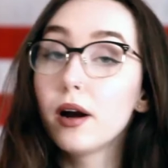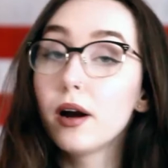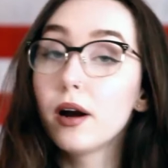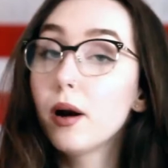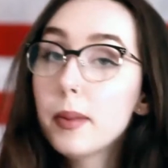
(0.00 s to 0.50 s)

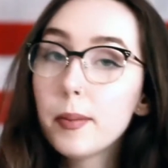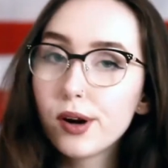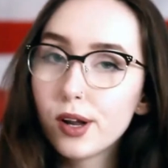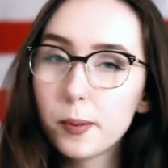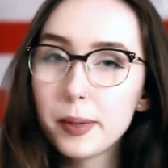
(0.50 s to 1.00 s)
I remember a
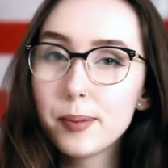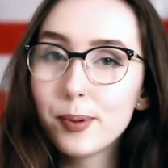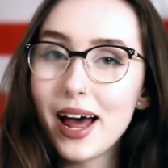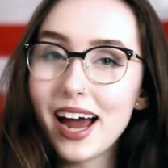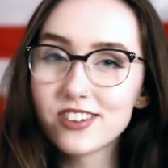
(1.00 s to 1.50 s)
lot of people
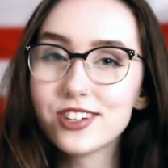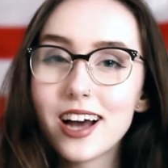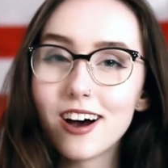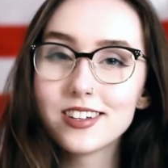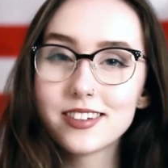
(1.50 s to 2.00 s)
actually
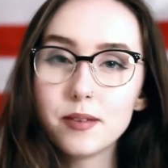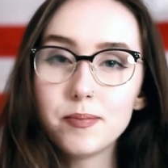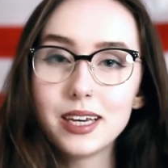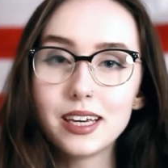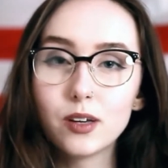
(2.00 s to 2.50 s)
asking
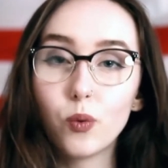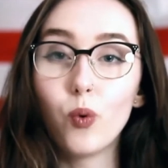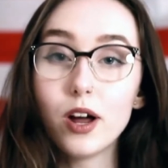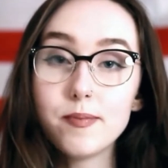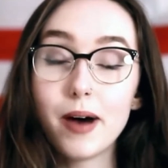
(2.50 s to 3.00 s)
me
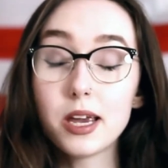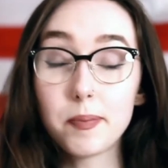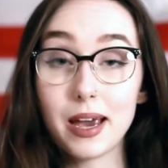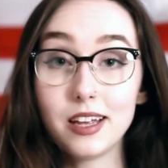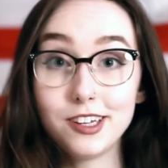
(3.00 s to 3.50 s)
what my
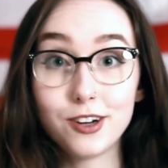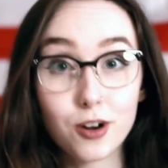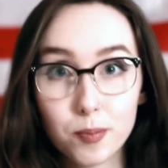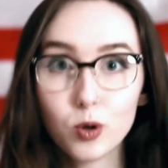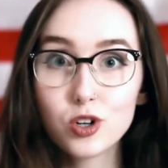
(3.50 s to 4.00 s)
opinion on
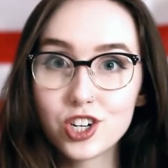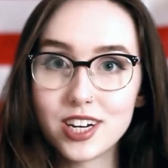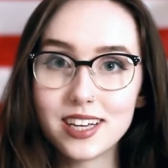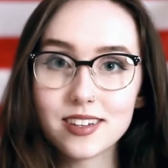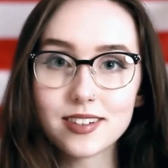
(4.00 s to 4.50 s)
abortion
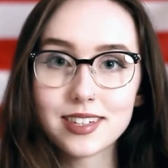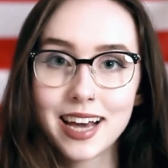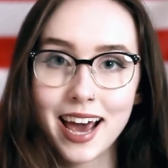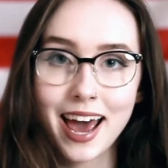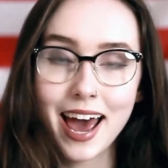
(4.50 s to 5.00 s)
is.
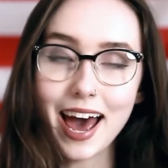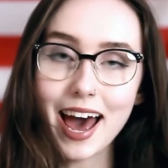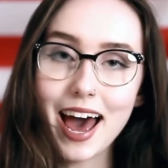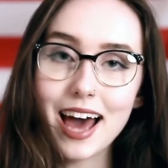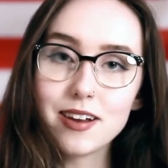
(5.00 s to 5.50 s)

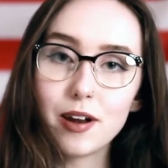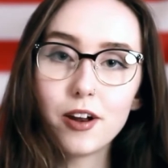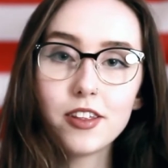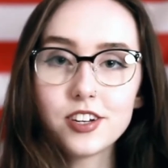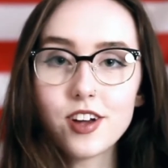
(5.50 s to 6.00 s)
And a lot
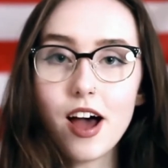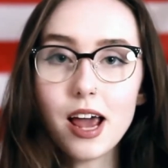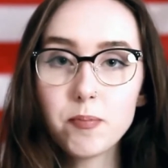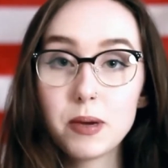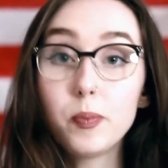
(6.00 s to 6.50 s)
of the
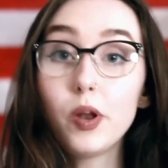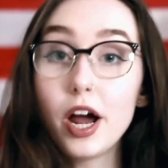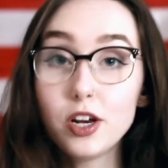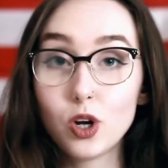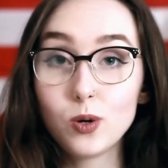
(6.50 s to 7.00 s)
time, people I
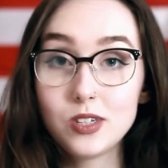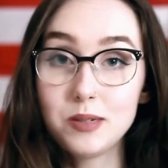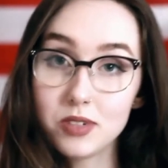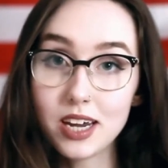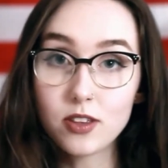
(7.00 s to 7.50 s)
know
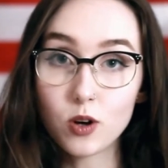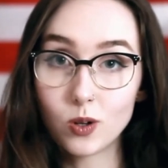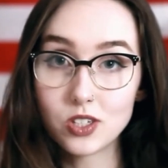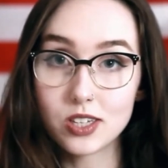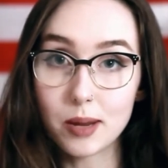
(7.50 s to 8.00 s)
seem to get the
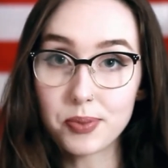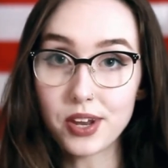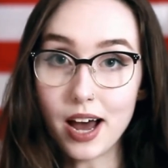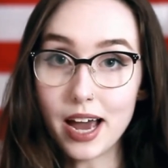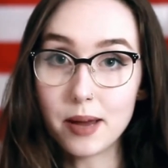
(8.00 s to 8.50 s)
concept that
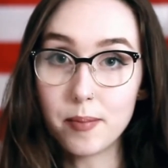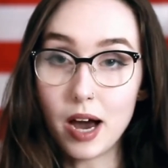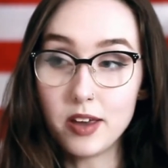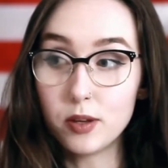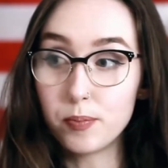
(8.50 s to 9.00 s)
I am
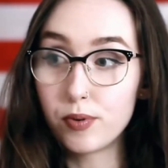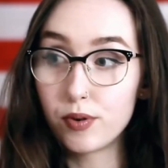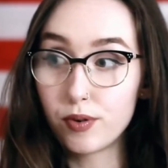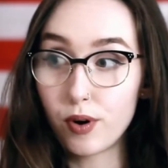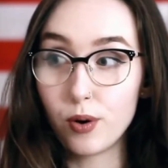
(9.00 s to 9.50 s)
either
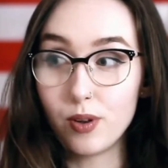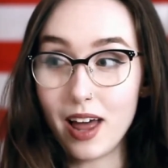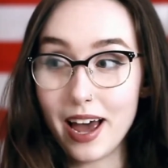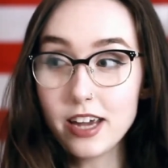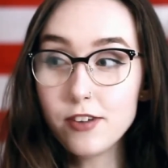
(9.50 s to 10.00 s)

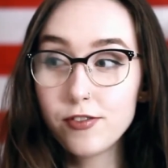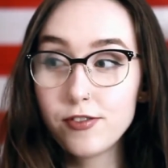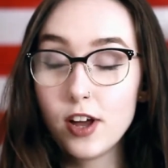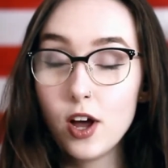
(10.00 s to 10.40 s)
pro-life